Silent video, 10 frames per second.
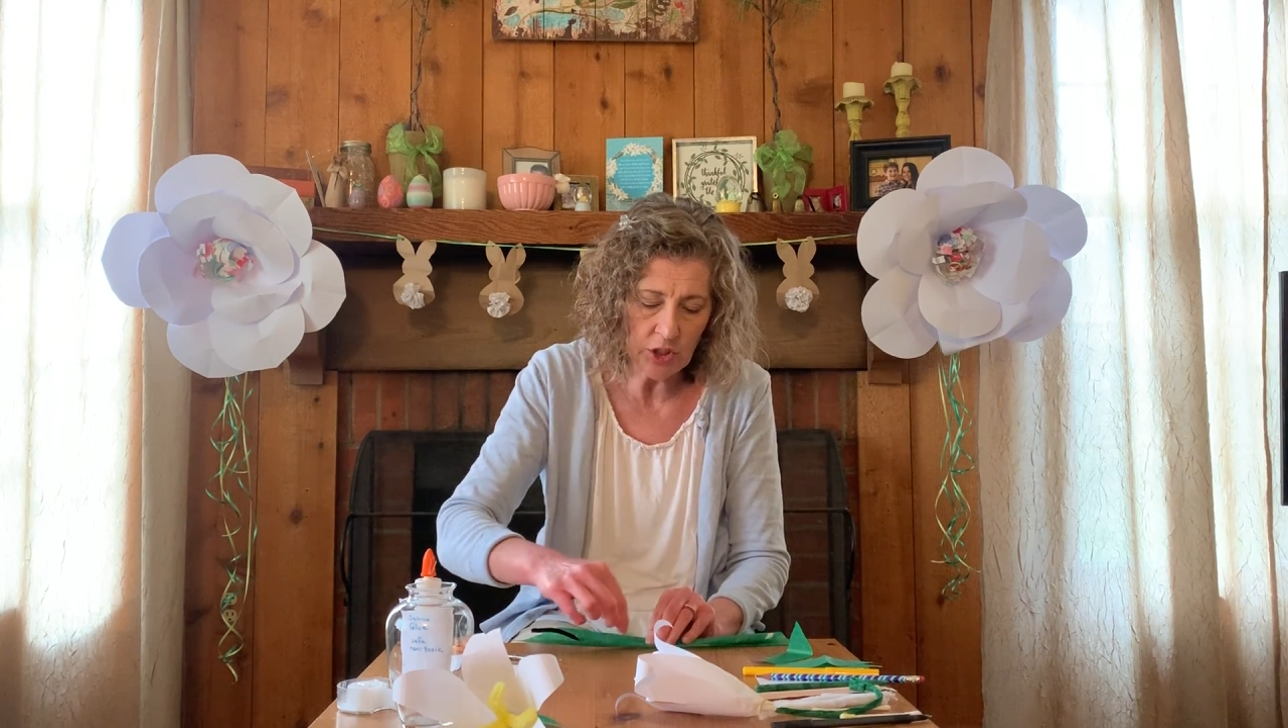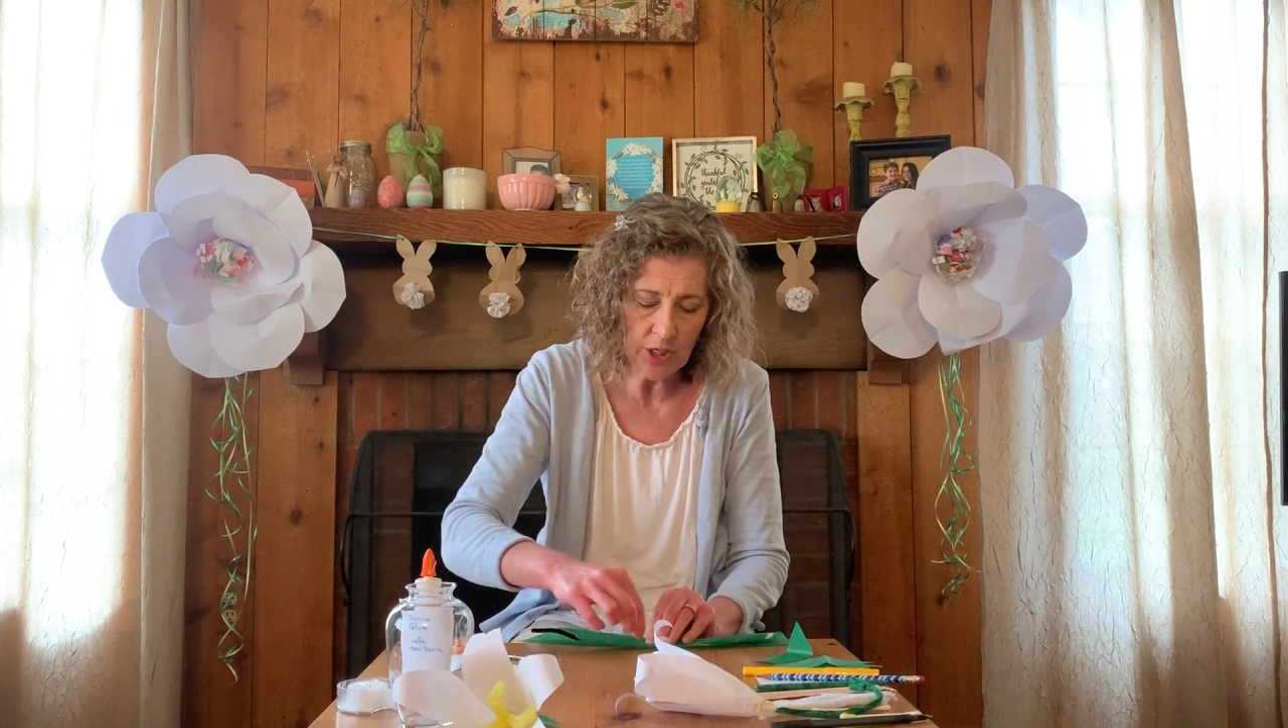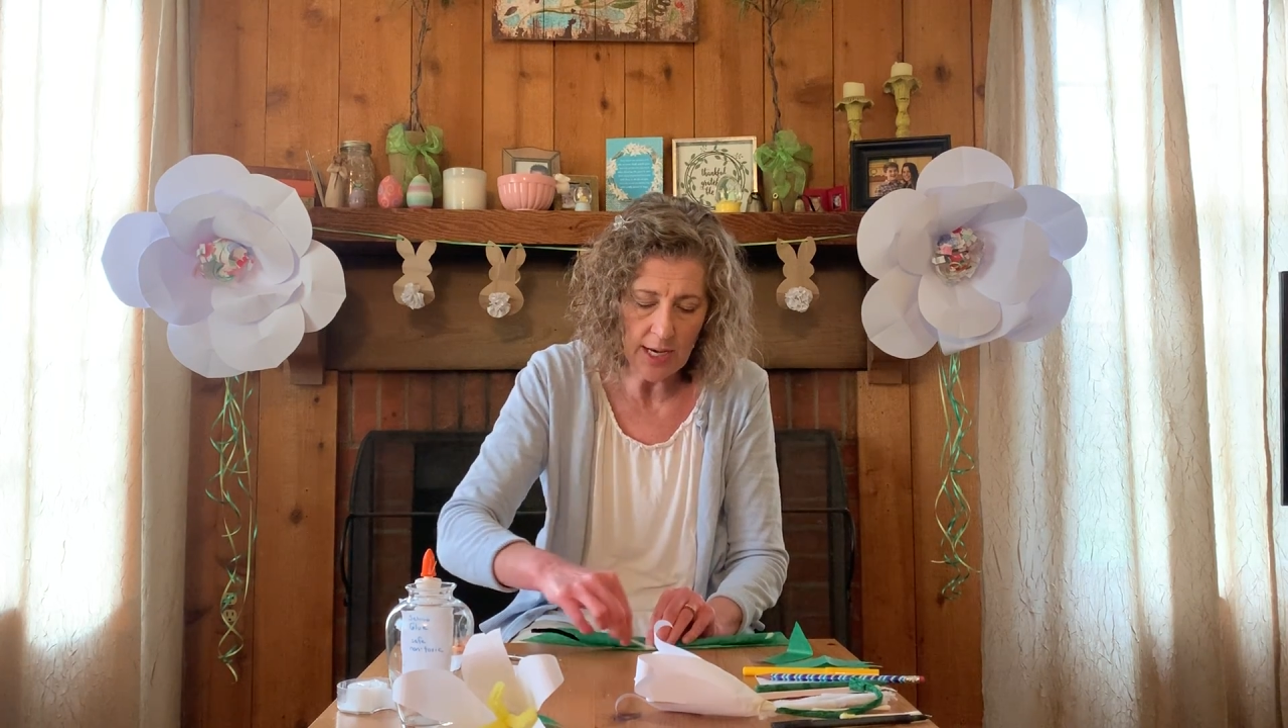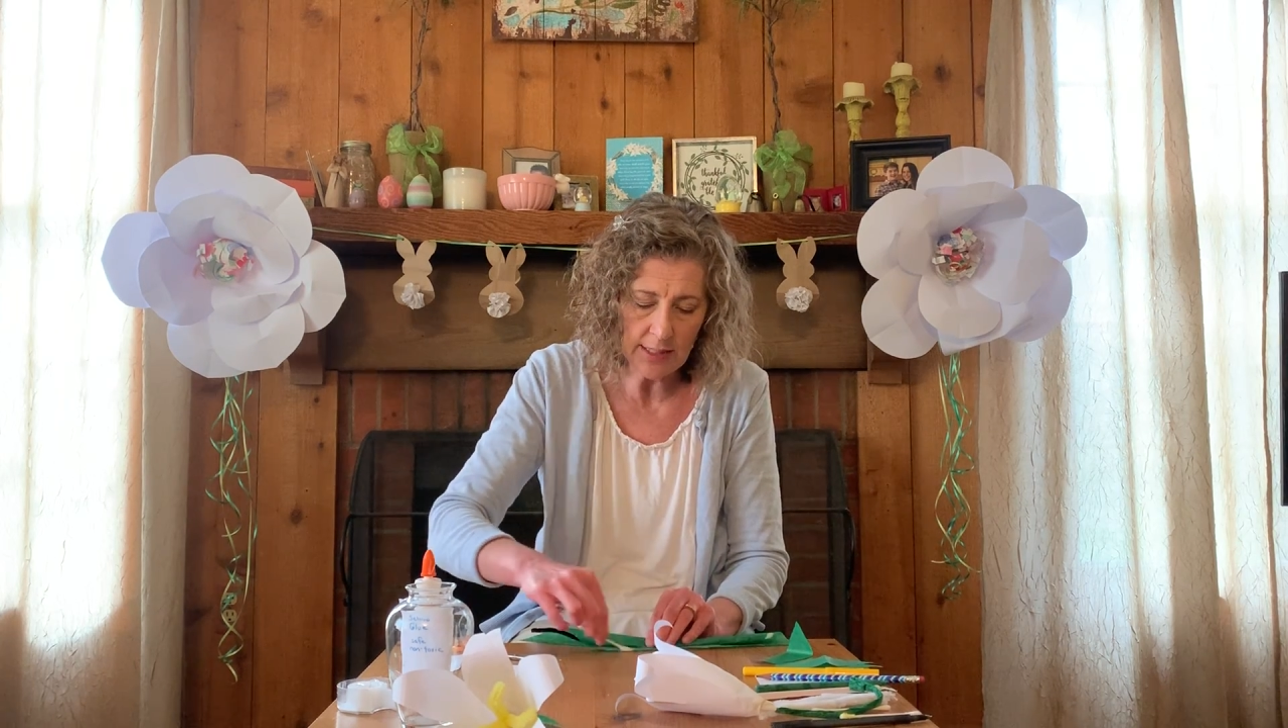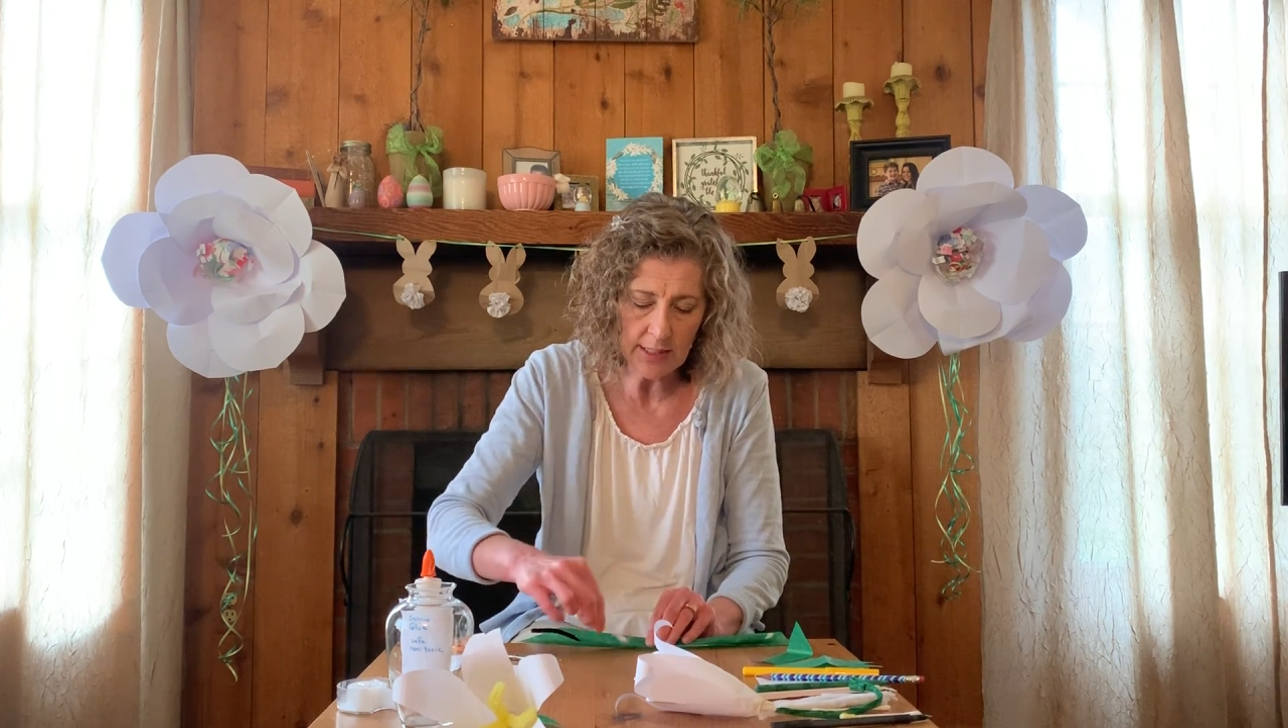
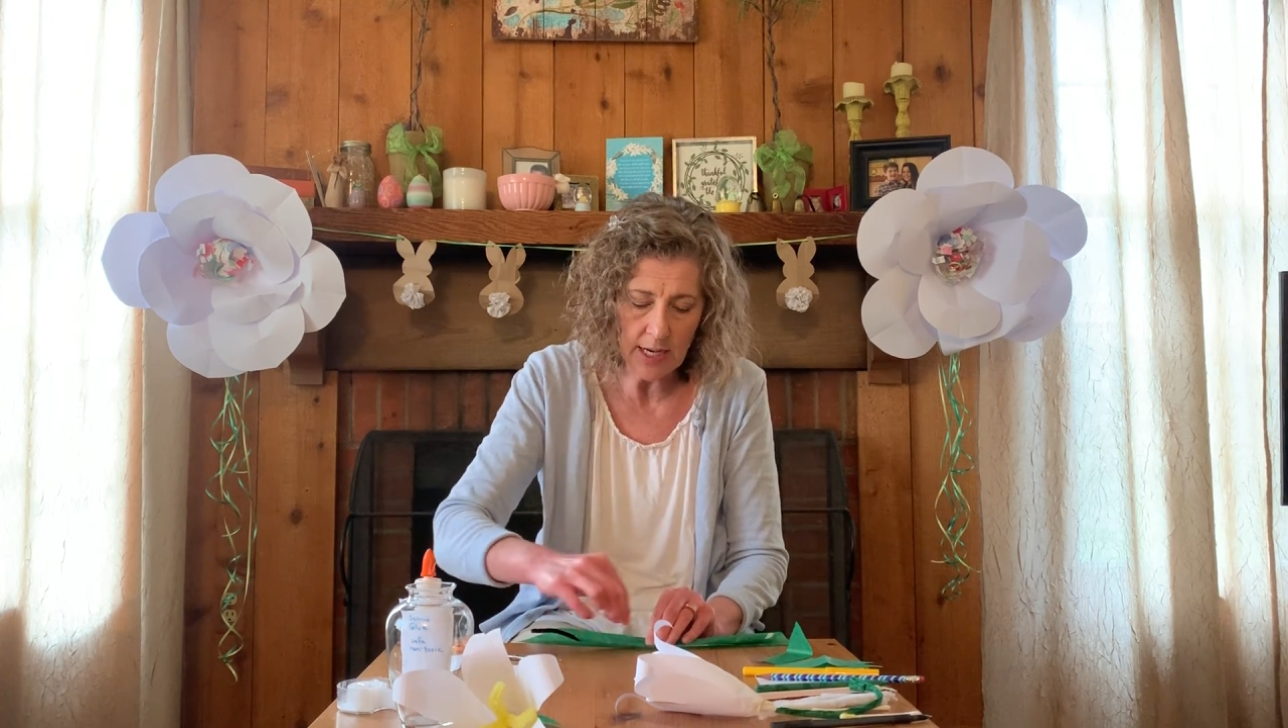just